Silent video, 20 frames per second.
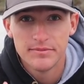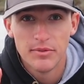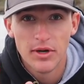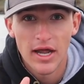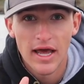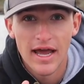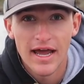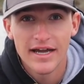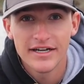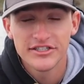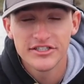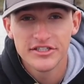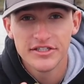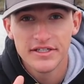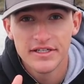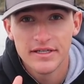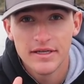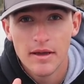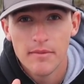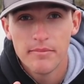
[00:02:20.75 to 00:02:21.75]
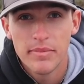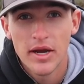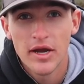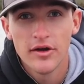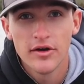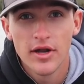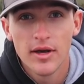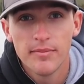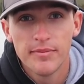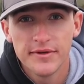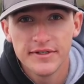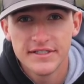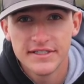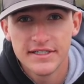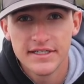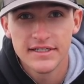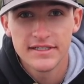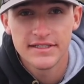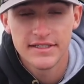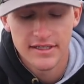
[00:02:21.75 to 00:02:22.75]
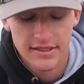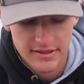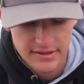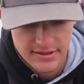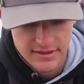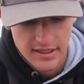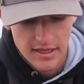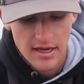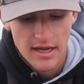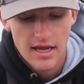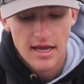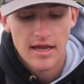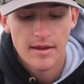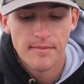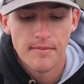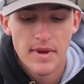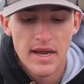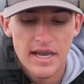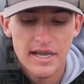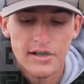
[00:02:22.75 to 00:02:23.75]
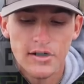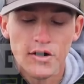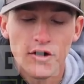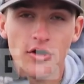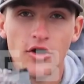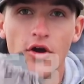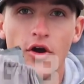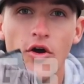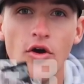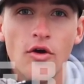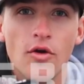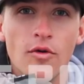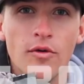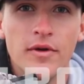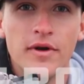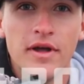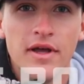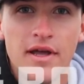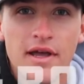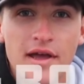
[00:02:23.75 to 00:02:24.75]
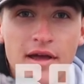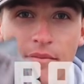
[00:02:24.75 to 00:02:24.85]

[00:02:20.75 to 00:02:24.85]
but I actually paired up with Six Sense and made our own